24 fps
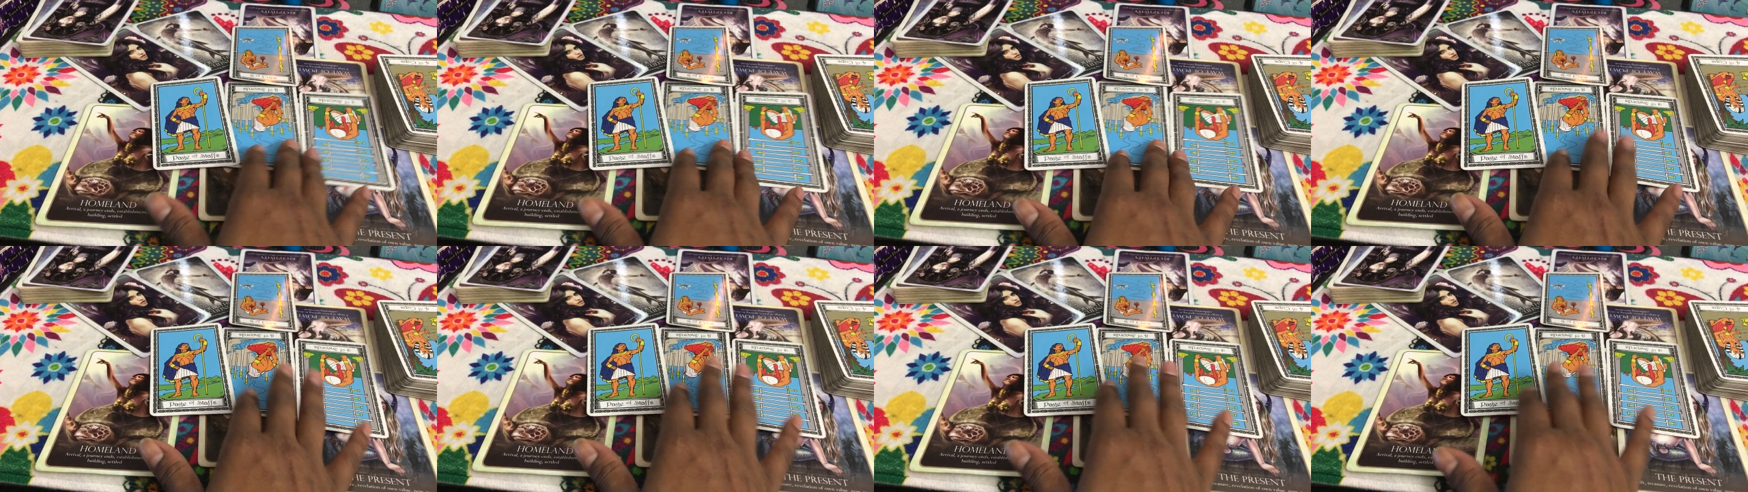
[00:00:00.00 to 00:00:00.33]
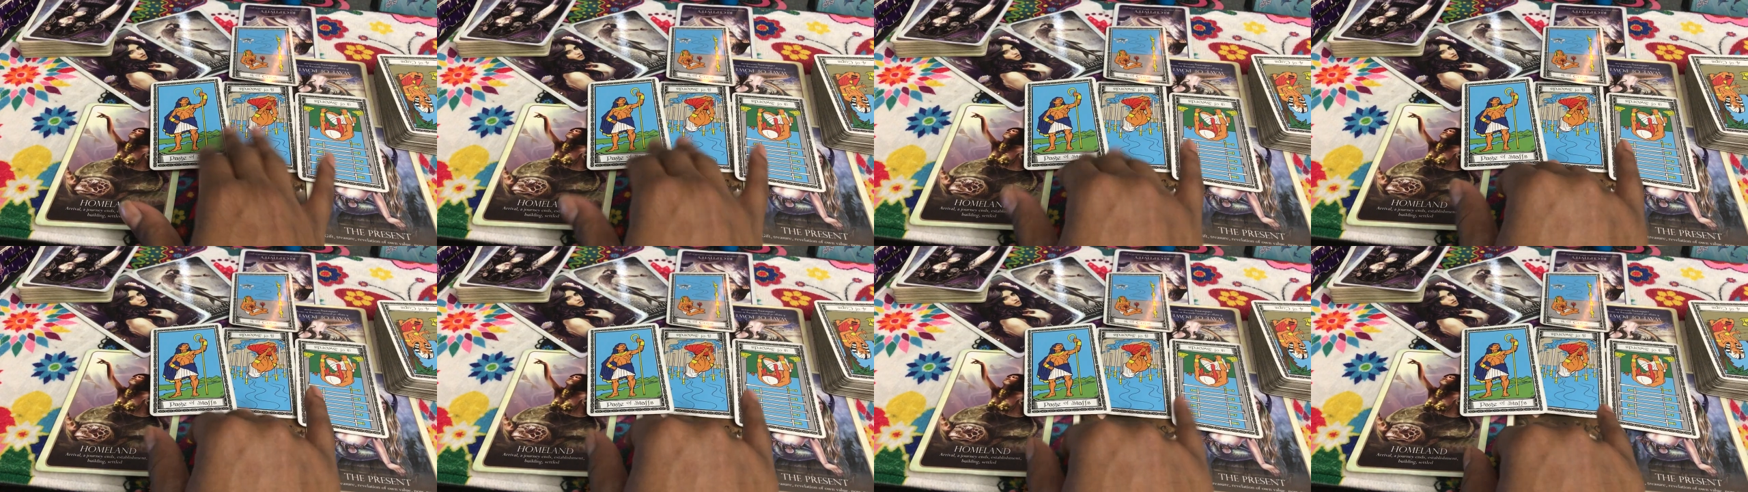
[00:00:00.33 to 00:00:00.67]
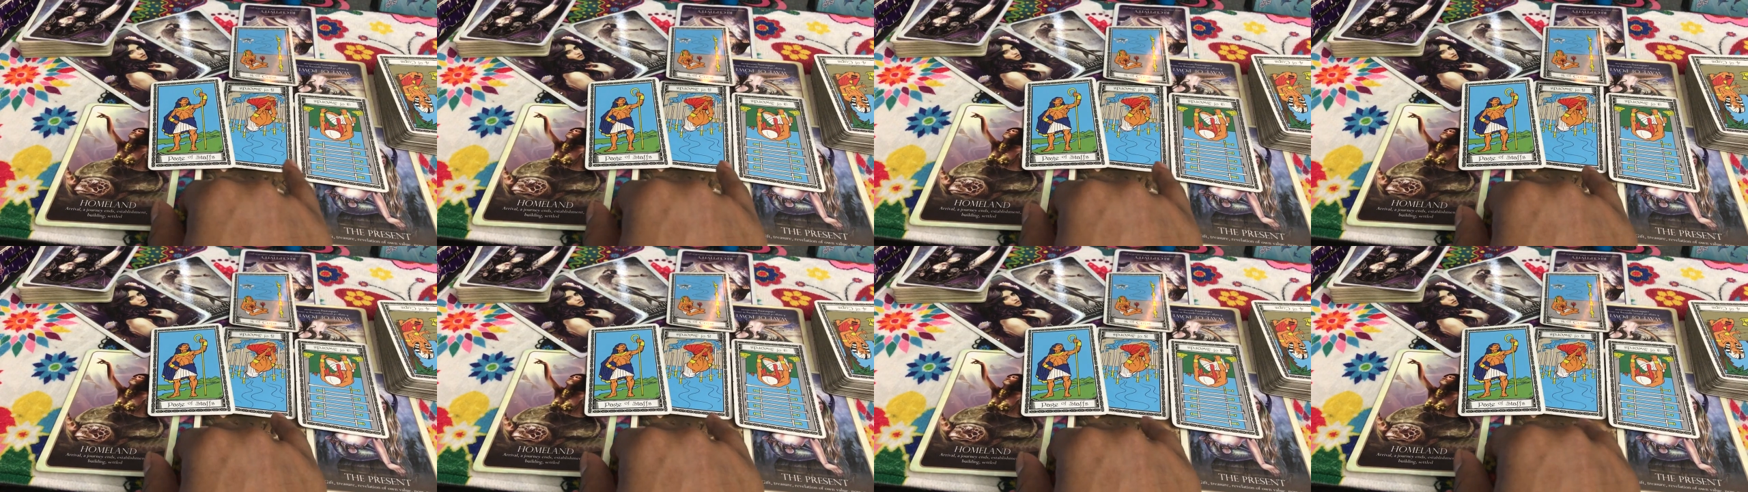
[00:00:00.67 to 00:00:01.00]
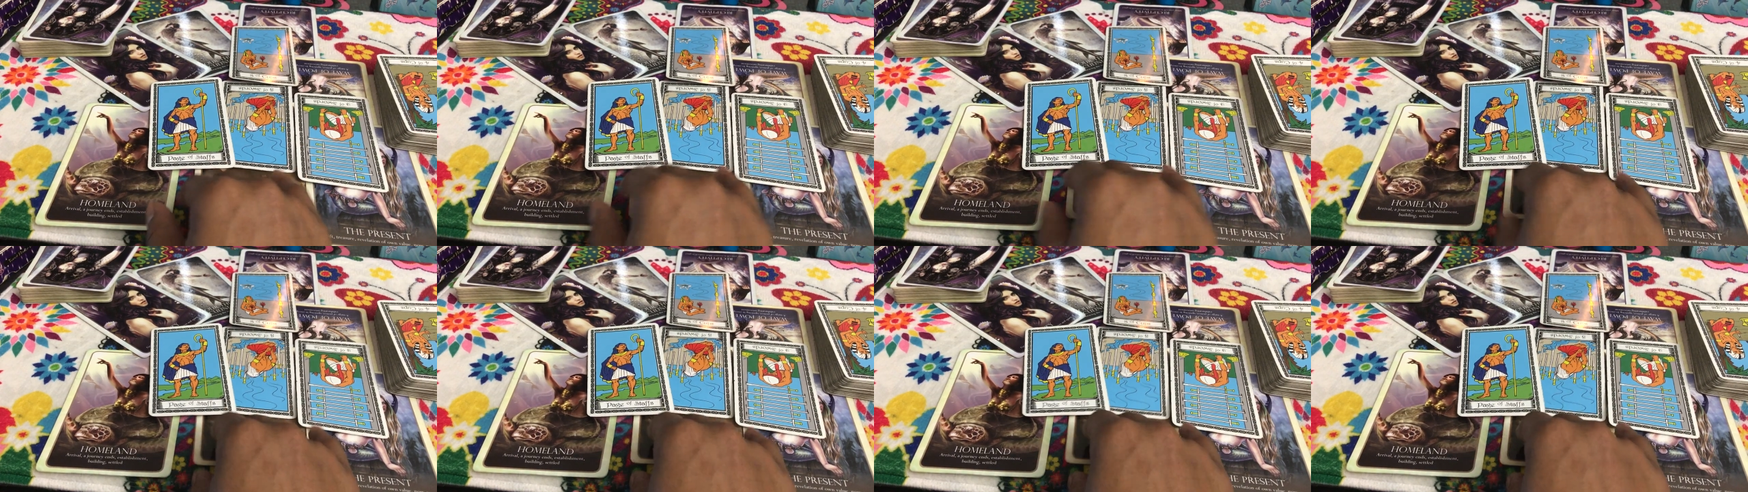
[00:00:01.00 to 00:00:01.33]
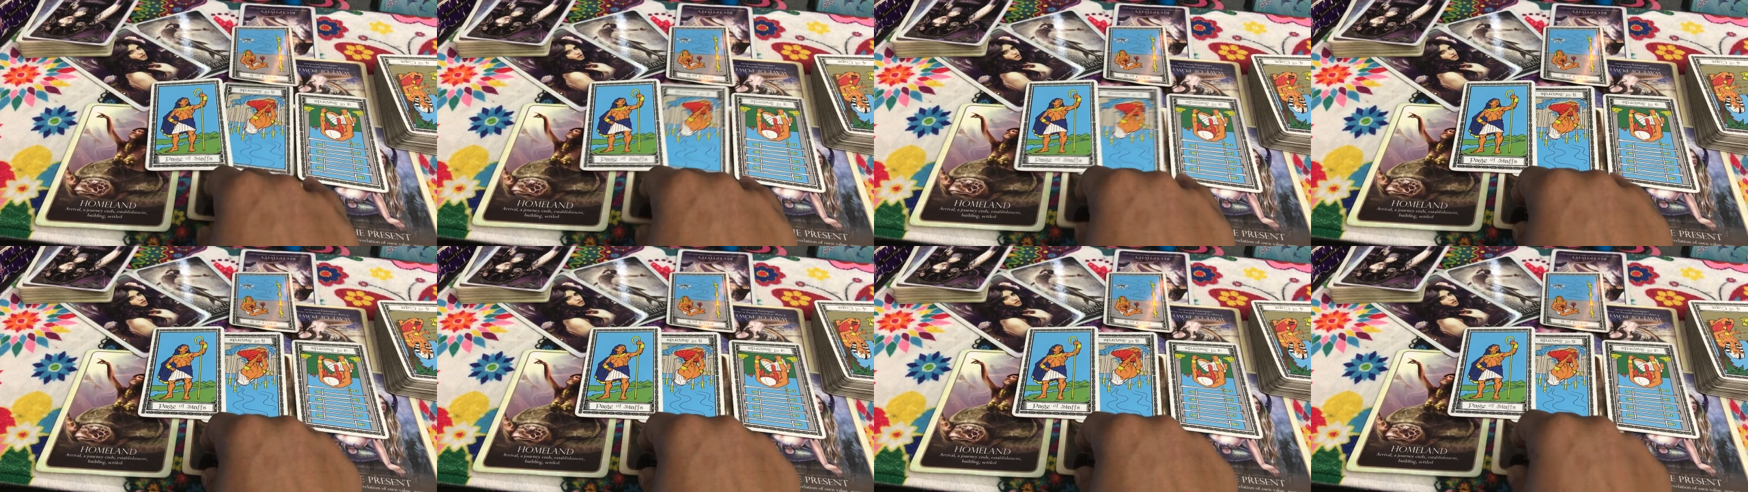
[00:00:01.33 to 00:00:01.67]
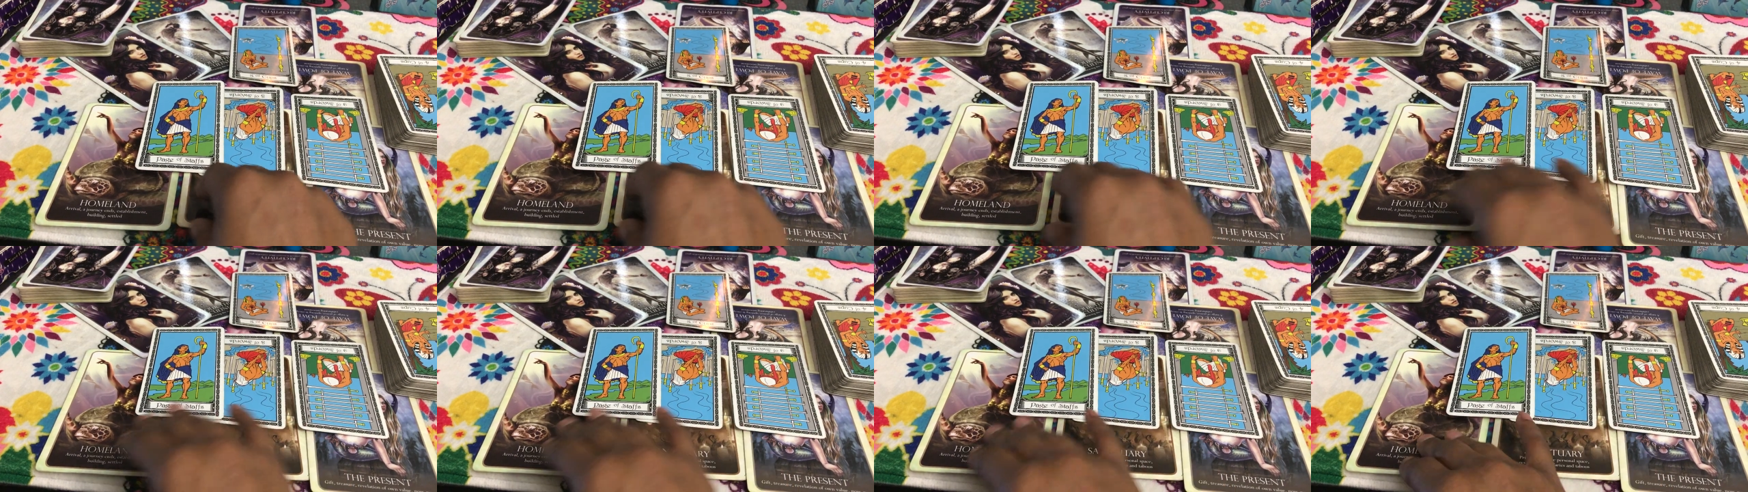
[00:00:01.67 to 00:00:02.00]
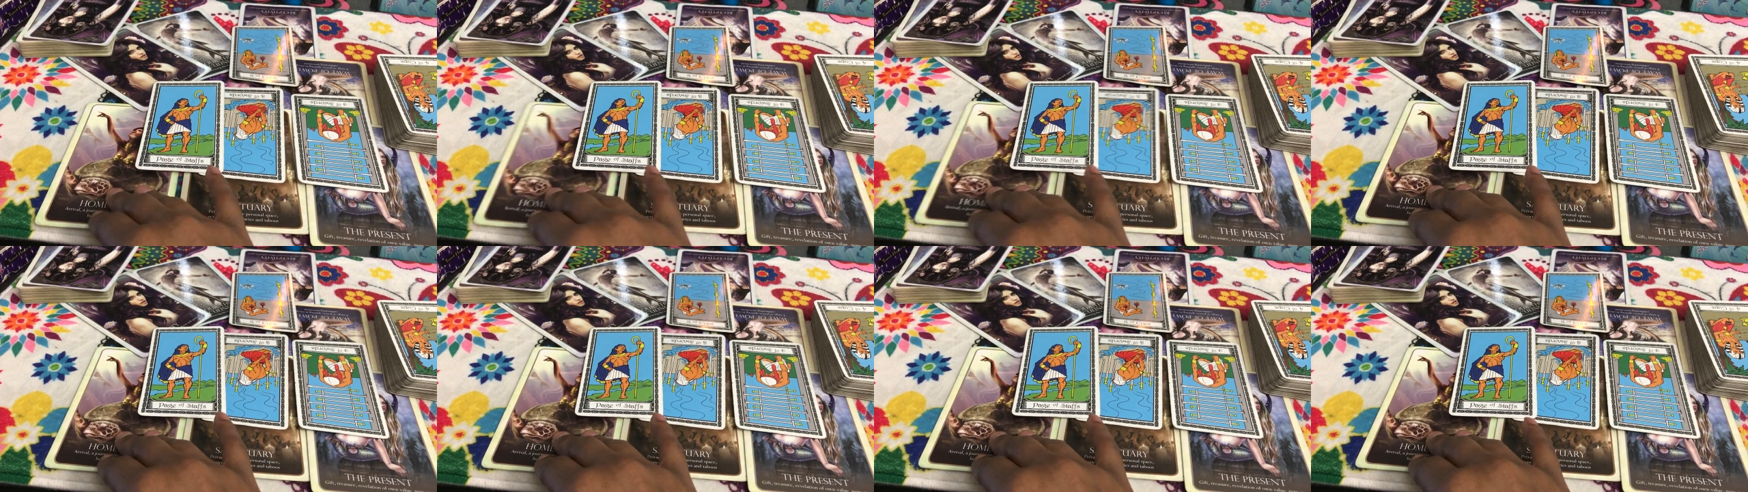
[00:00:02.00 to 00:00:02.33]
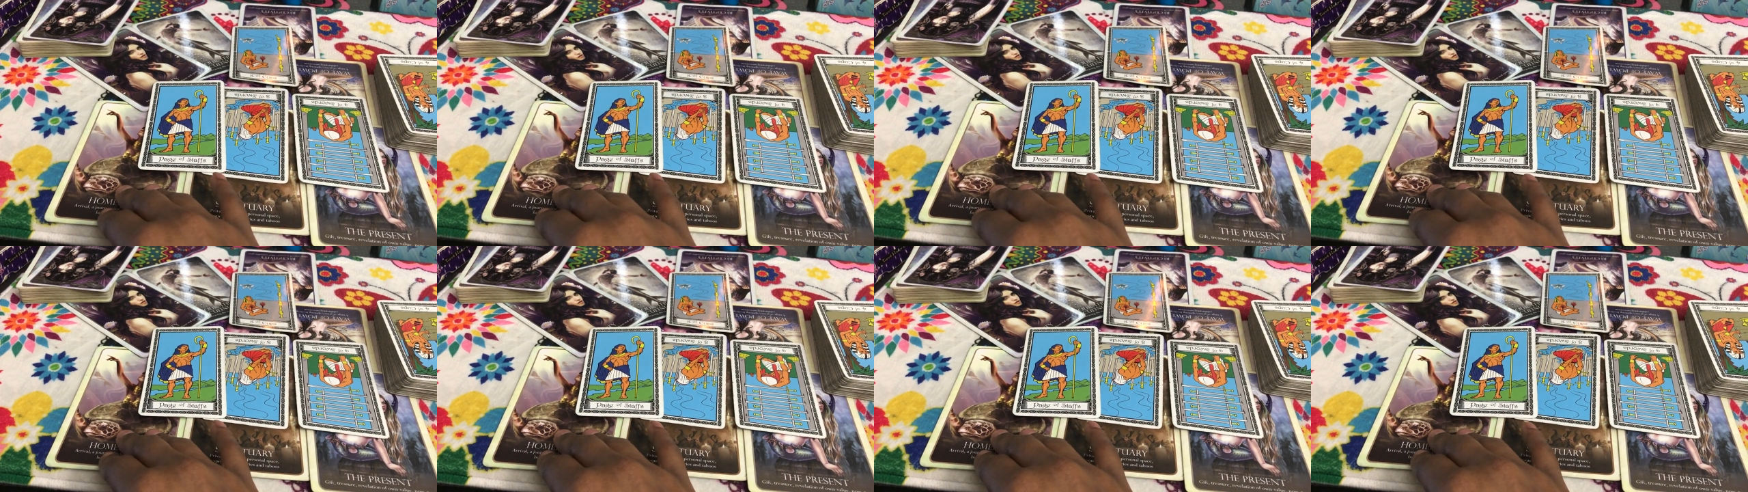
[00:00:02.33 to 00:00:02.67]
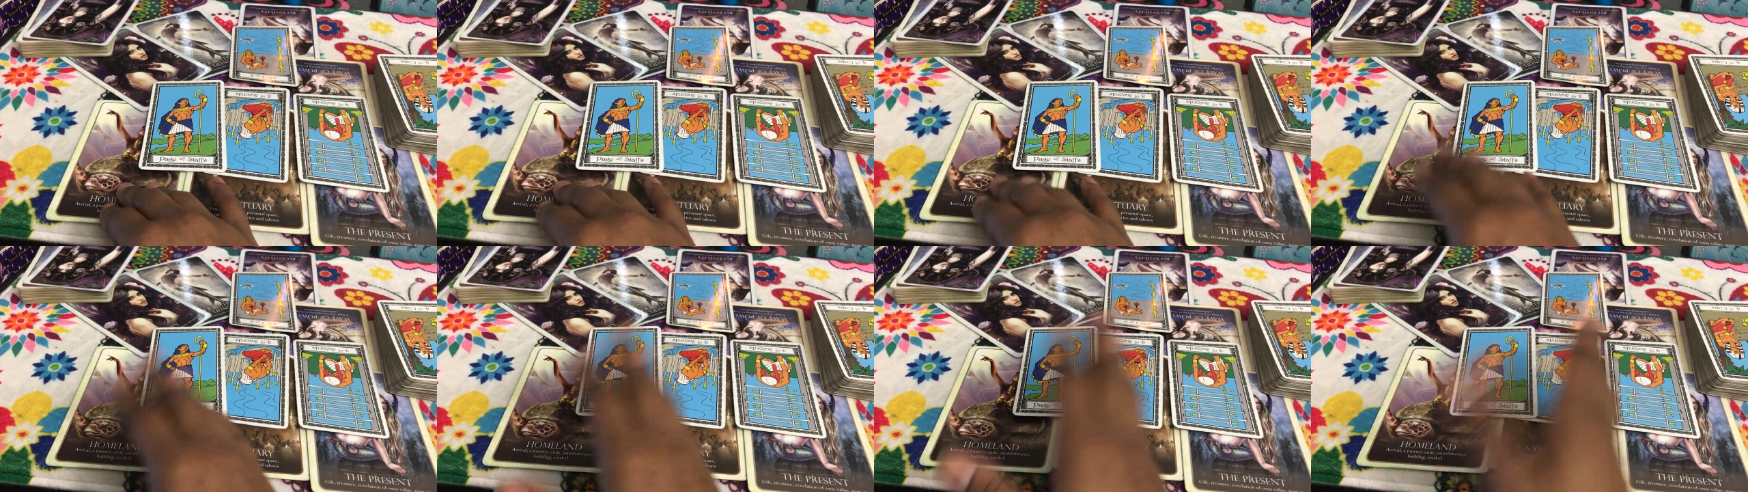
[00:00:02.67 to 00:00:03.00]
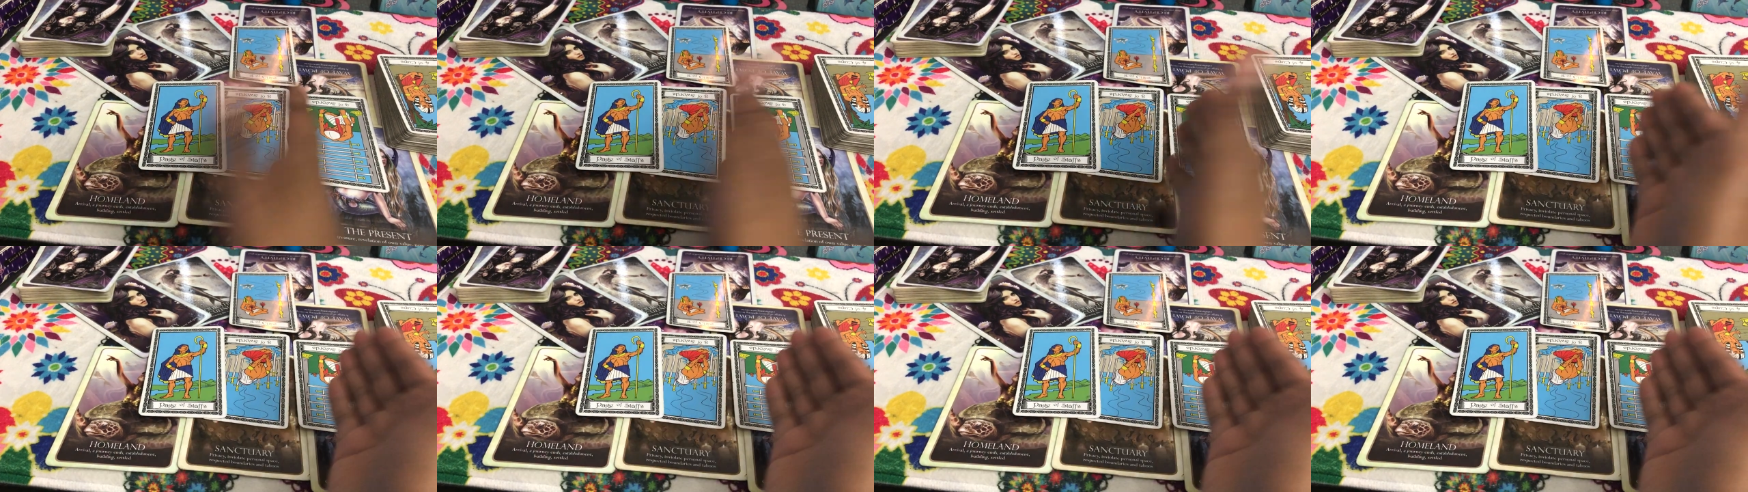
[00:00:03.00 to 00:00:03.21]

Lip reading: Nobody's mouth can be seen.